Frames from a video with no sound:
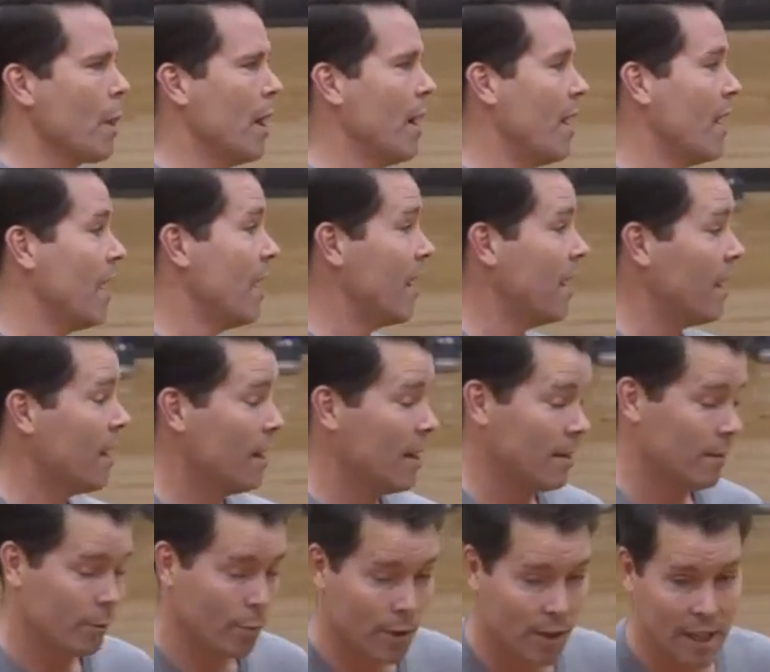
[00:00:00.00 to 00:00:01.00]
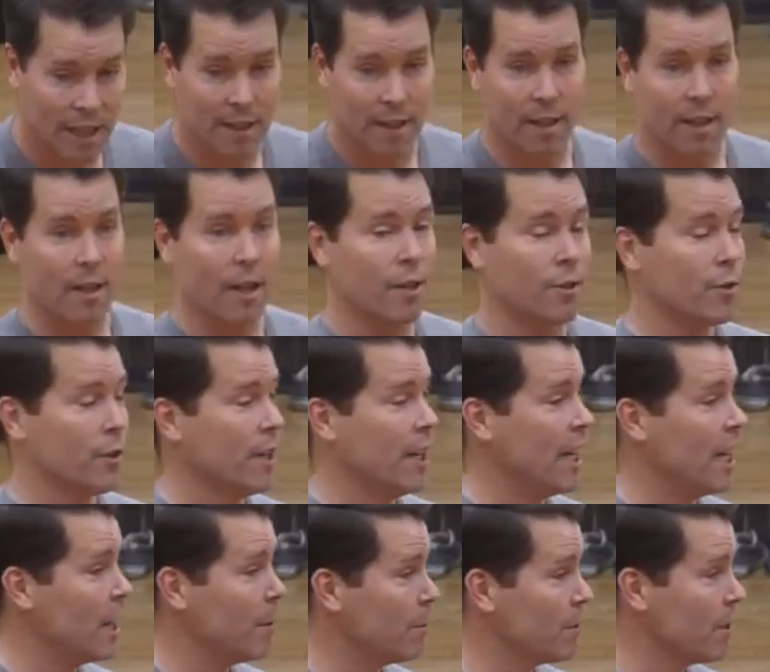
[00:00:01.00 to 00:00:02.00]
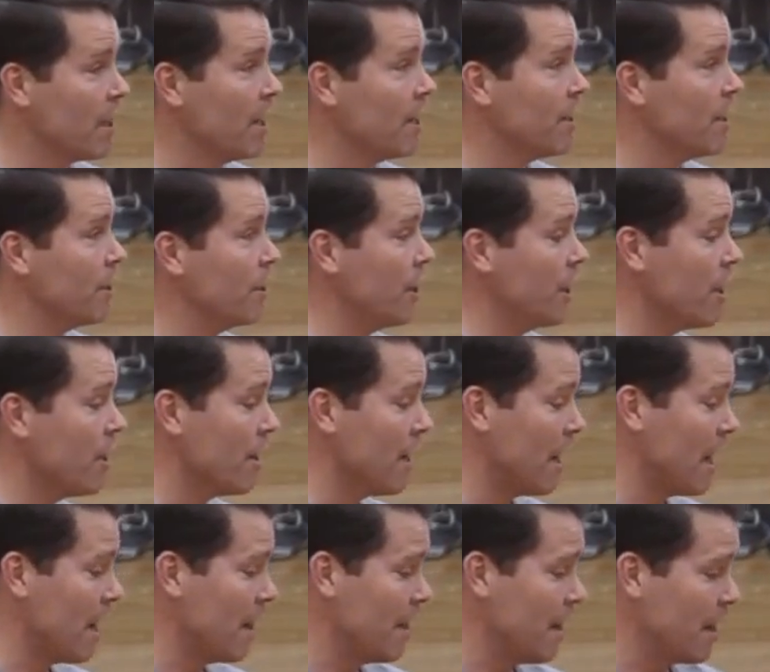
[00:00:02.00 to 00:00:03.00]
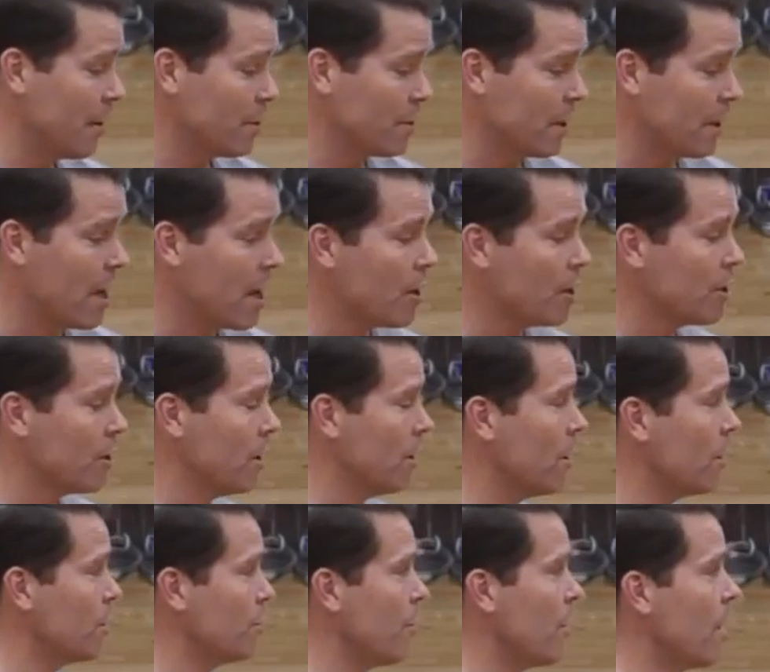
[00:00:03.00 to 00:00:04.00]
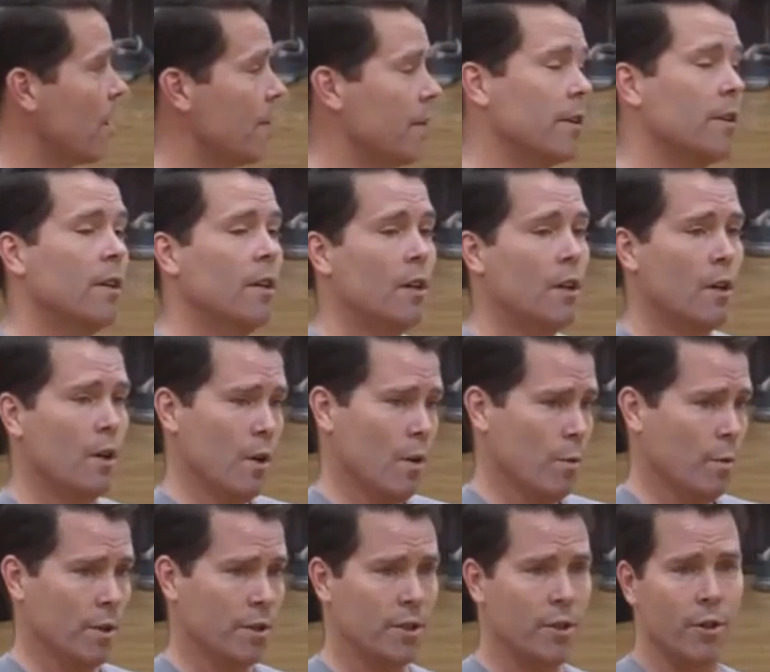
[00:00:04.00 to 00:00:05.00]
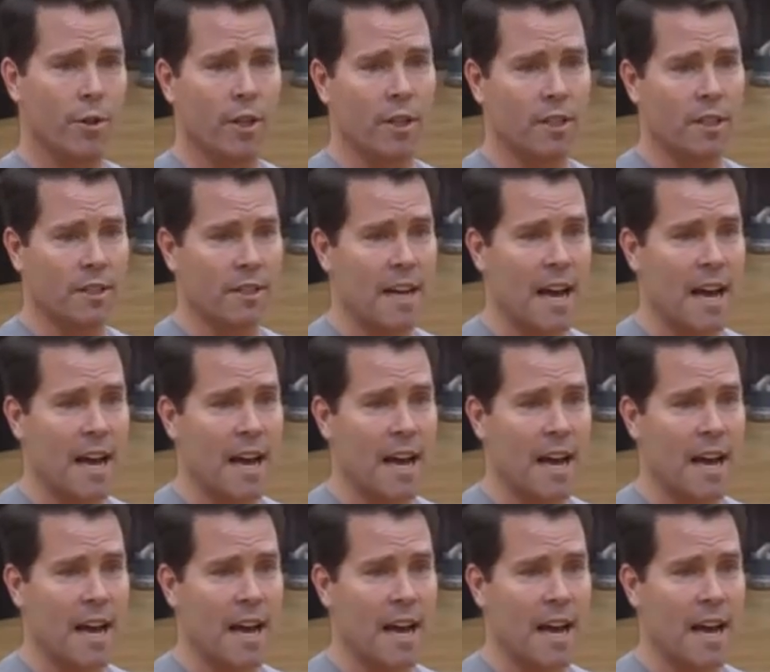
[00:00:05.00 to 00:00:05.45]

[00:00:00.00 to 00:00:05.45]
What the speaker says: We led the country in hitting percentage this year, and I think it was large part of it was due to this